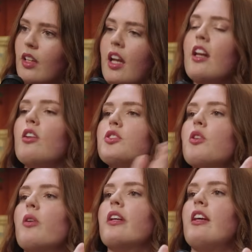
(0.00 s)
it
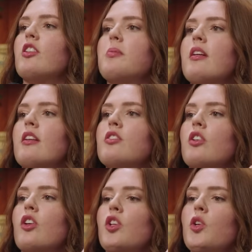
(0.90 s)
also kills me because
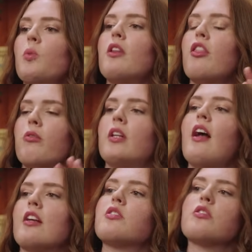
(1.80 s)
you won 3
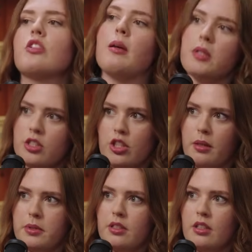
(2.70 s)
national
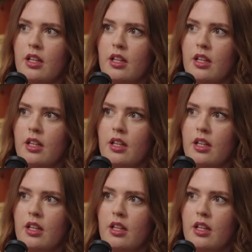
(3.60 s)
championships